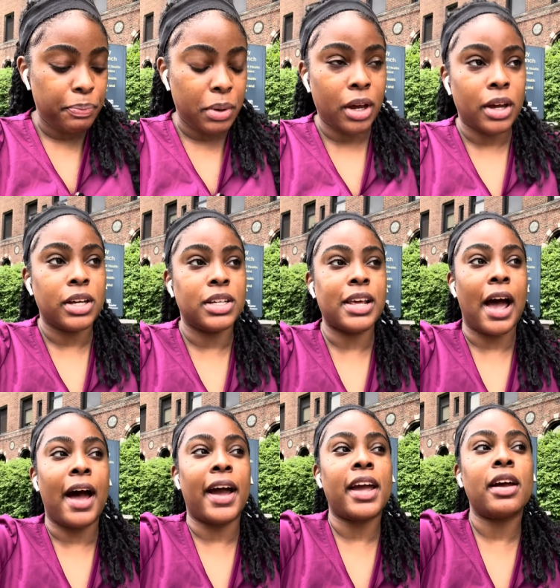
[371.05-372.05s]
because
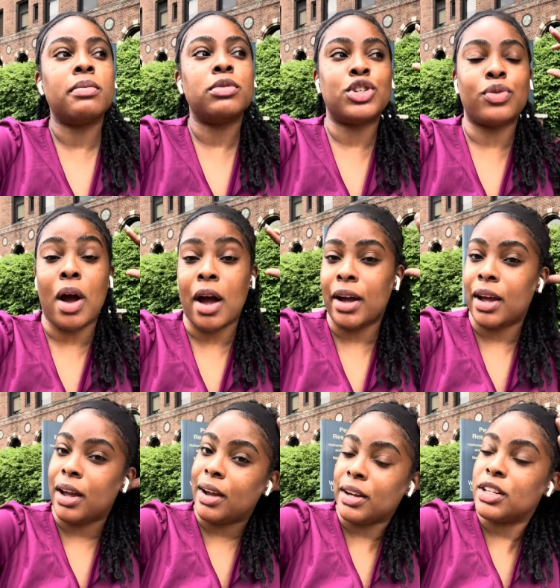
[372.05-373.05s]
I am
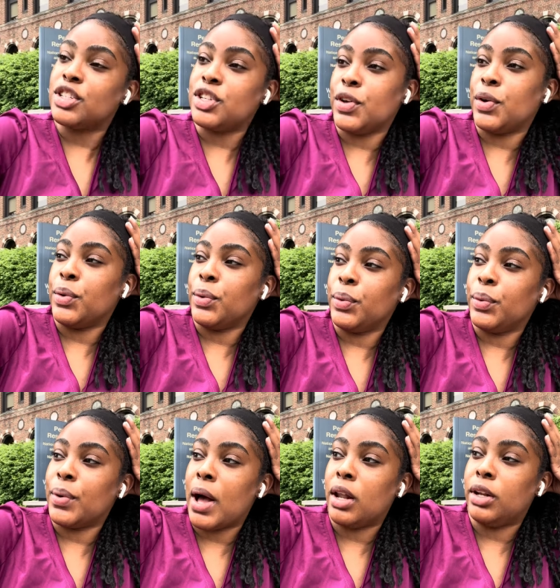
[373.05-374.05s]
trying
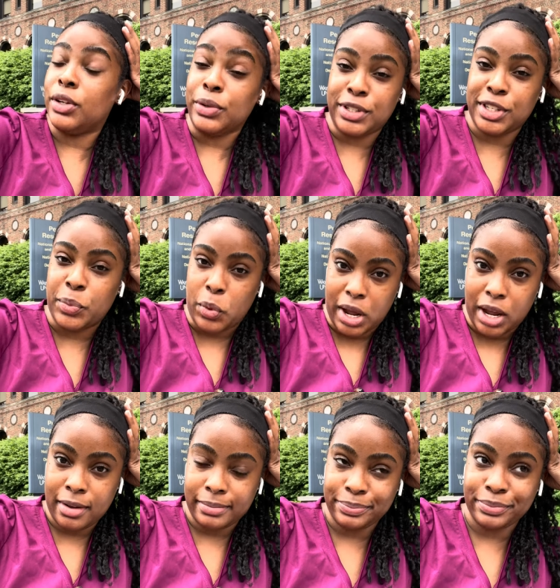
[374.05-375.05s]
to lose some weight.